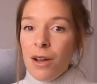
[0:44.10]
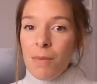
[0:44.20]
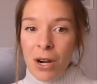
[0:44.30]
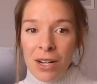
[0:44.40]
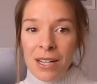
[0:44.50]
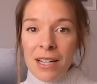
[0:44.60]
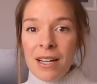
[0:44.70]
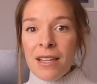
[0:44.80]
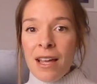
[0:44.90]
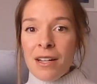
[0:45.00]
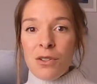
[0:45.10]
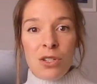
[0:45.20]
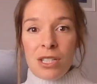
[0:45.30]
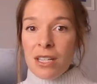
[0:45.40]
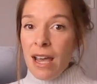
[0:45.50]
partying and then you
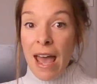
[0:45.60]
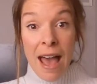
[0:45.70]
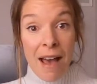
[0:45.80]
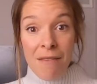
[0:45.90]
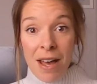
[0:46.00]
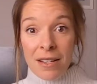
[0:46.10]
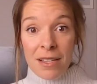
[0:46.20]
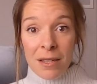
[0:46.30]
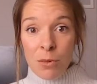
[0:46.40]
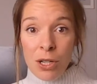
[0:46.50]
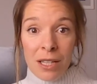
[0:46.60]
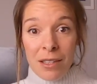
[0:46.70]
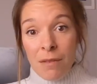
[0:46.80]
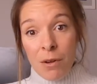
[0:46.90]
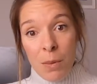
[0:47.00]
just have eggs in the morning,
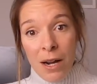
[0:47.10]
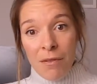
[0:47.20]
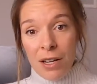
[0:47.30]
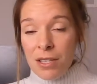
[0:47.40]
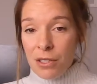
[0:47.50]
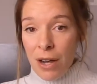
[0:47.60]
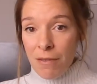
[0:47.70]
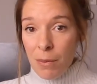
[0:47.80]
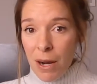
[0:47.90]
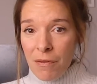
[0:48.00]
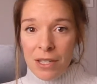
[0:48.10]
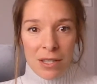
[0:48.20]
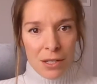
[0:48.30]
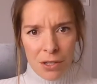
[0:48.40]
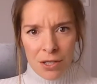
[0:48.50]
like for breakfast. You have your breakfast
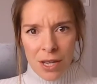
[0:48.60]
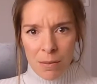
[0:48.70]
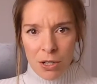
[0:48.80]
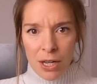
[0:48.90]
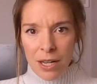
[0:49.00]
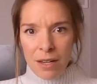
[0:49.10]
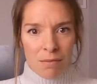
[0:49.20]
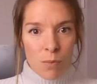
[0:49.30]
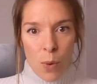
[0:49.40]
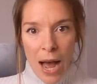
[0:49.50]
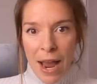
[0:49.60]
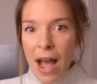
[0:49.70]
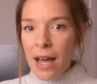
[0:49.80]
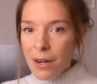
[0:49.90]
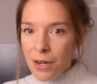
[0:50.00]
and you just keep drinking. Why?
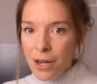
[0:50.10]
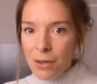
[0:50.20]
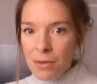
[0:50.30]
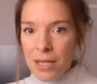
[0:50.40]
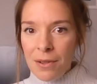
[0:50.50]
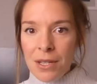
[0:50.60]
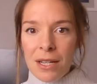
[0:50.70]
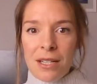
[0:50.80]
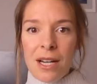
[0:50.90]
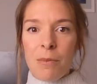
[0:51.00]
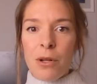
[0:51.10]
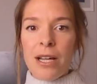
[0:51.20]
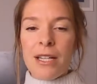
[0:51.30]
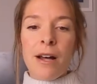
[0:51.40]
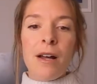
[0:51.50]
I don't know. Sounds like a terrible
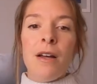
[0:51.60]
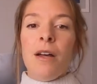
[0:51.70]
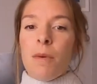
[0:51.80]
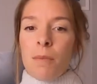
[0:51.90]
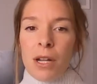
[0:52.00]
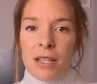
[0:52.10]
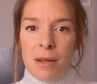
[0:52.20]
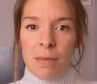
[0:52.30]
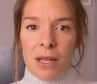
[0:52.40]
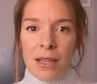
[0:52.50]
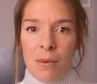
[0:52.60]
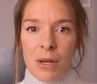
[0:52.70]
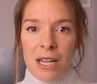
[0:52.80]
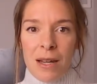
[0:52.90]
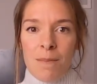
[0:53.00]
idea, but it's something that we
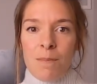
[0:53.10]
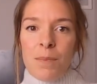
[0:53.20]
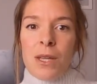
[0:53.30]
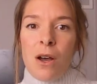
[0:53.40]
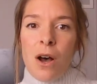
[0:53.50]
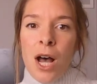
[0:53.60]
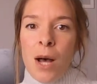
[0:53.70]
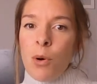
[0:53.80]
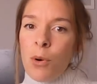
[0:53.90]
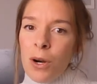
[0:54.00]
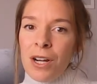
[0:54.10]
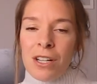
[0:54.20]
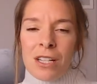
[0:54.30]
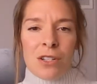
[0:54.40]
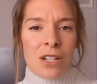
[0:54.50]
did. Or you
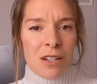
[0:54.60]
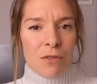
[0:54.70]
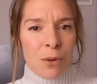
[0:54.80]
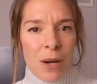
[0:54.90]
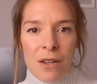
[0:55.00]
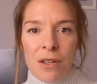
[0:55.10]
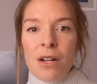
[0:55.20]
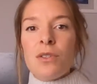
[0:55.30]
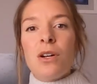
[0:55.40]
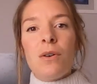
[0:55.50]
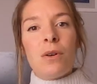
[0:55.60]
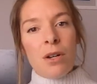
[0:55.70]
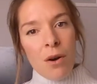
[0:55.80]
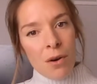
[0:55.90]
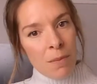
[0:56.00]
can do it a different way. You can also
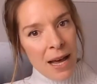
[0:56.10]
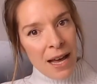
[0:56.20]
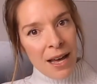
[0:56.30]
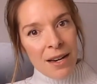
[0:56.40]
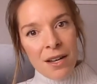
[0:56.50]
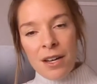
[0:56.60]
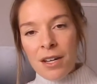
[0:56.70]
go to bed,